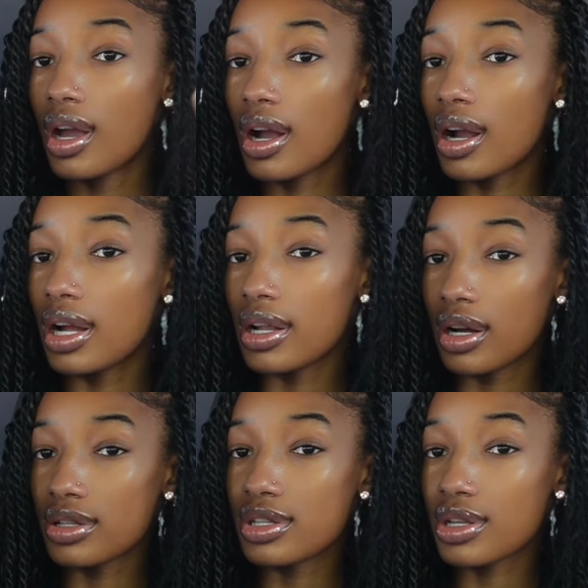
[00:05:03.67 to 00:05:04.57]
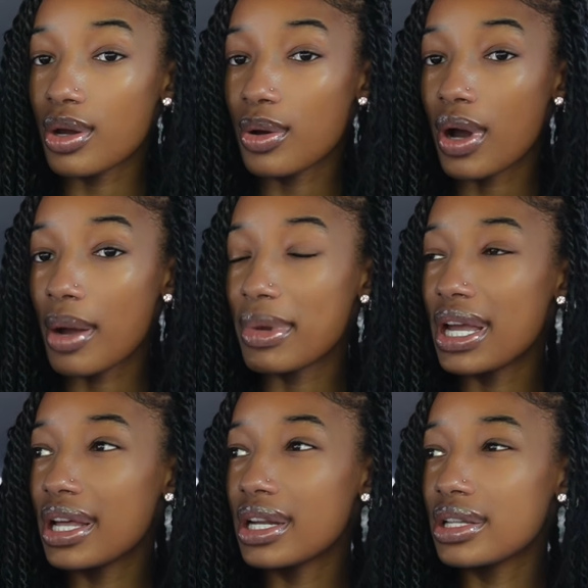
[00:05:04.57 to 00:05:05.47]
Alright, y'all. So I'm
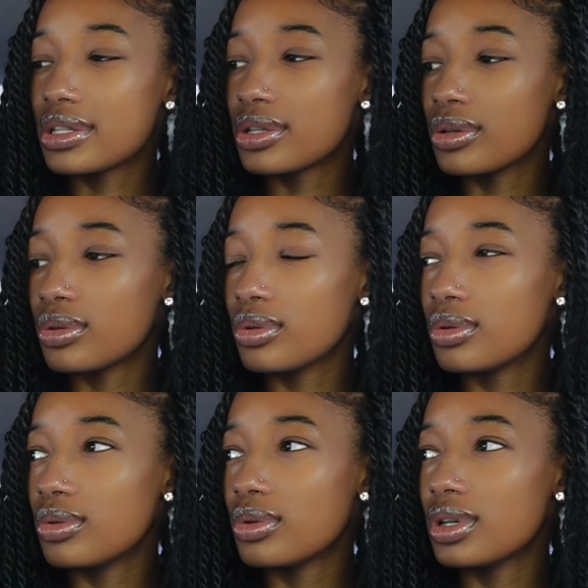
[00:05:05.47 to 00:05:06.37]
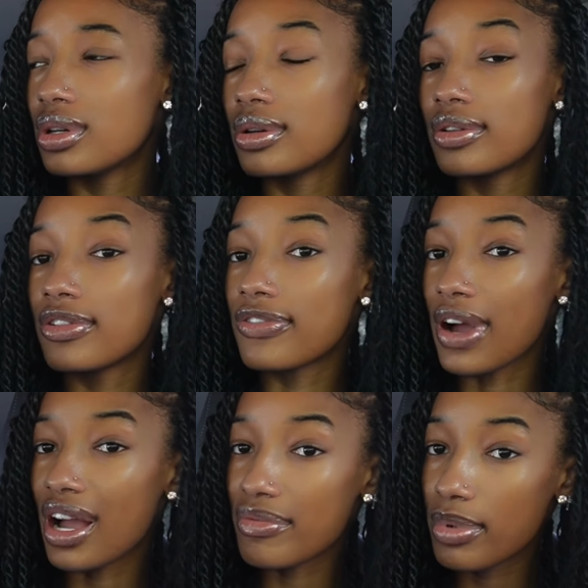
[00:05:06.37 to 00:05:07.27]
headed to
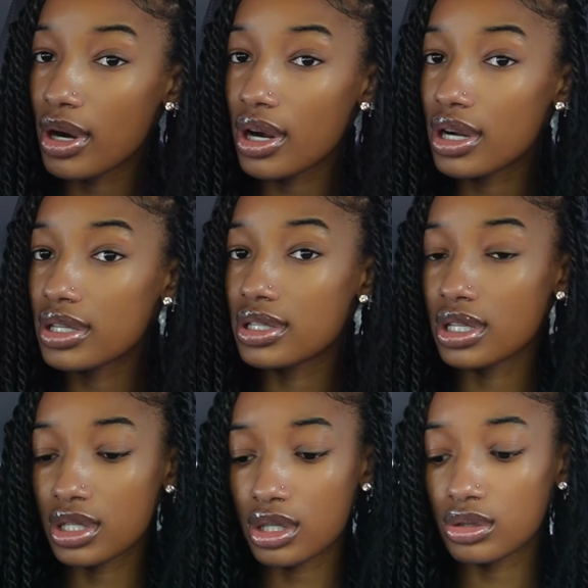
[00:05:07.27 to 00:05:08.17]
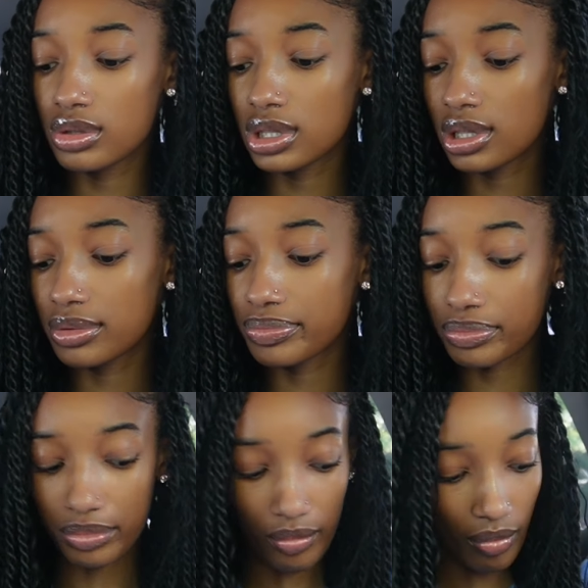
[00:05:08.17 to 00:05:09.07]
Five Bar, Tuscaloosa.
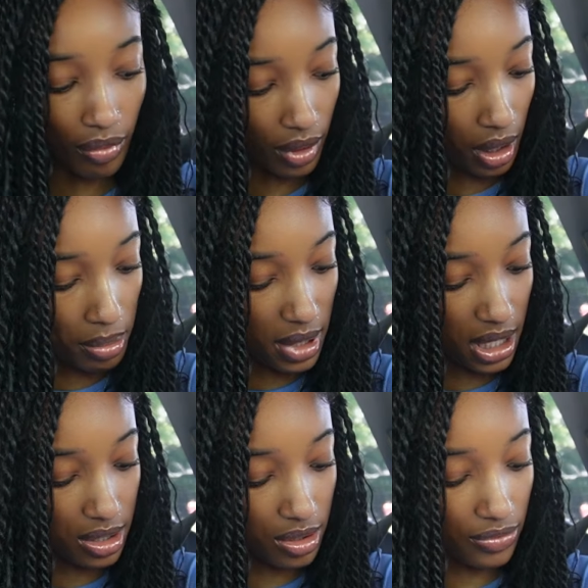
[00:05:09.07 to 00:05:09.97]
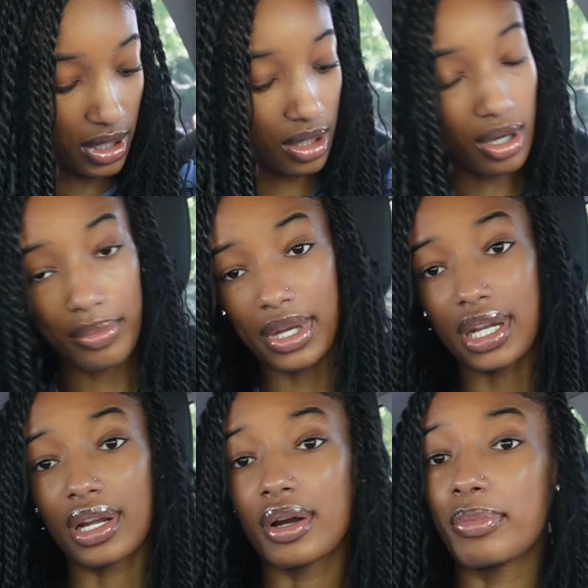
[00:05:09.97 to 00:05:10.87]
Me and Trevina are
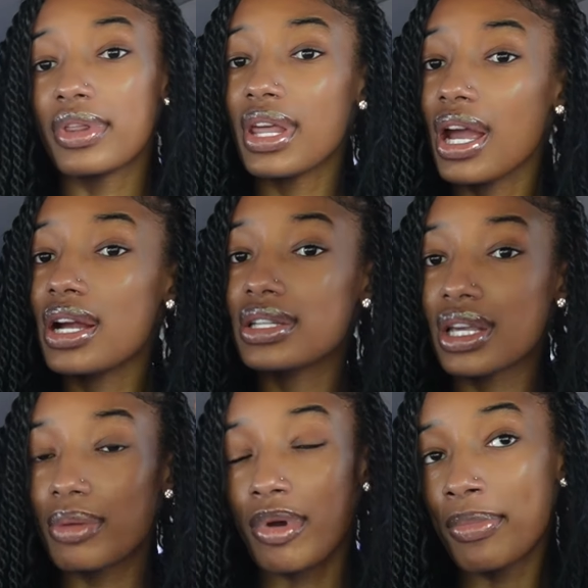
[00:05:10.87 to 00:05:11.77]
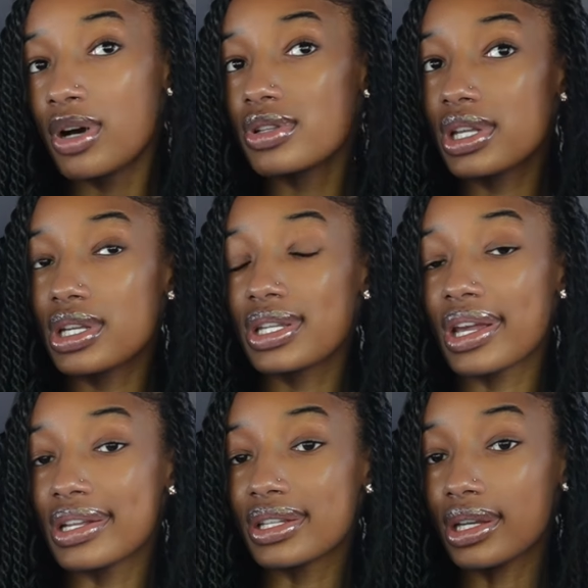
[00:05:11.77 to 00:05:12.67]
meeting up there to get mimosas
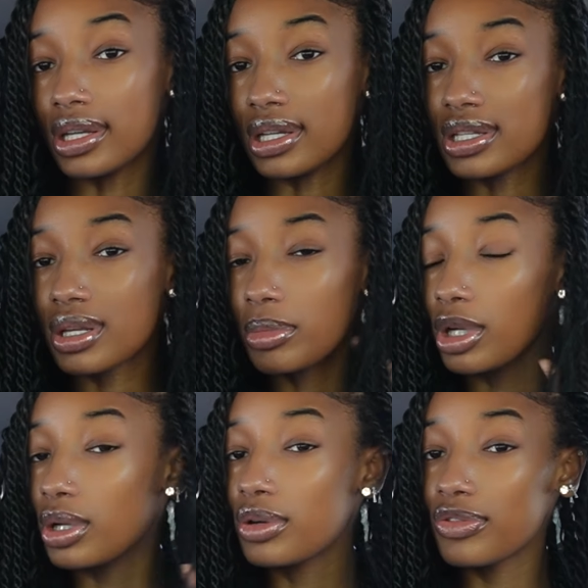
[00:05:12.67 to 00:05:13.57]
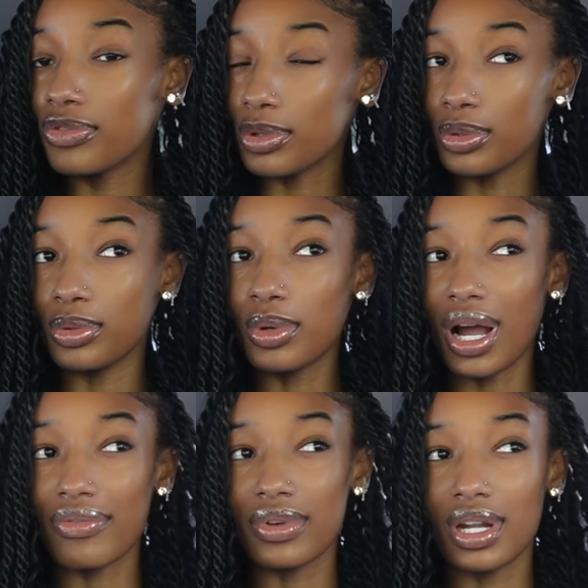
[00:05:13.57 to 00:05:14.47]
and to eat some good food.
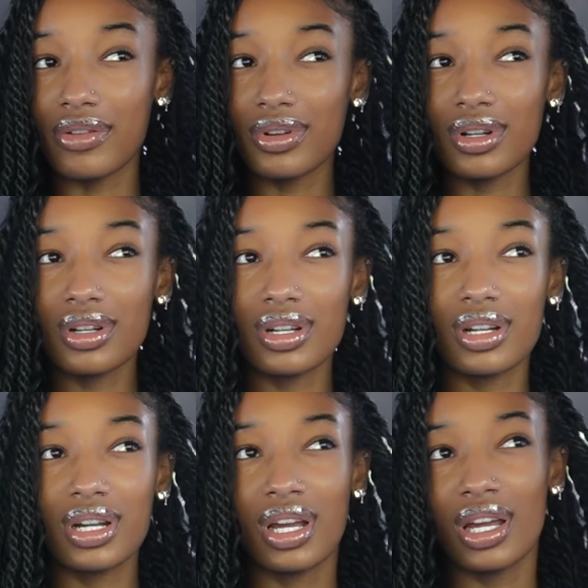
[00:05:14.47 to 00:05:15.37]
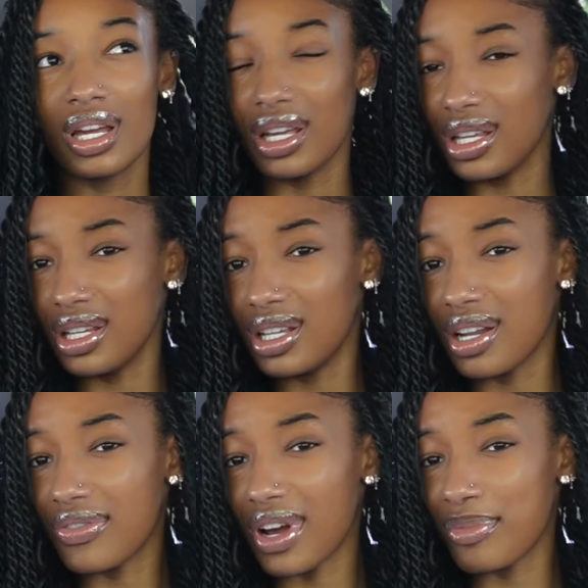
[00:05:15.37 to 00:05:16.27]
I've never eaten
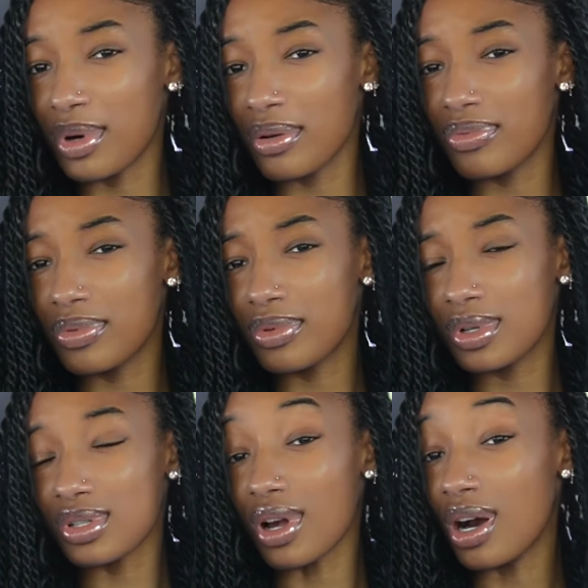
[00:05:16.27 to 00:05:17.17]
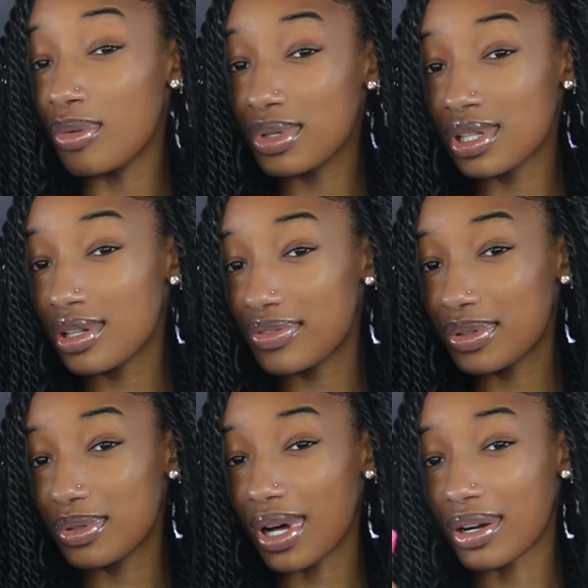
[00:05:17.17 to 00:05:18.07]
at Five Bar before, so I hope it's good
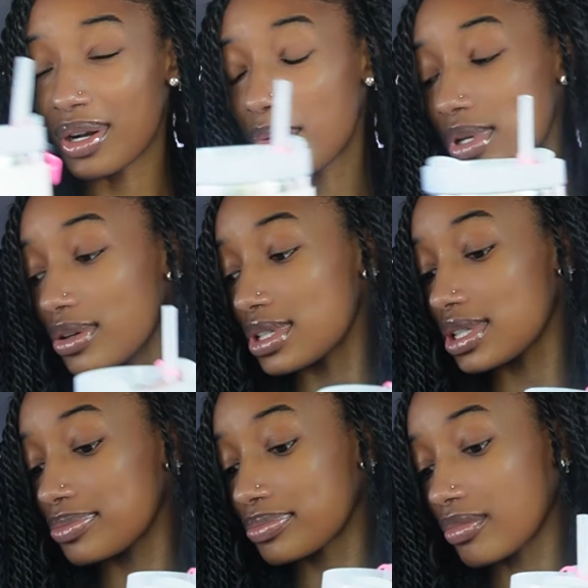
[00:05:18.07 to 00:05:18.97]
food. I don't know. We gonna see.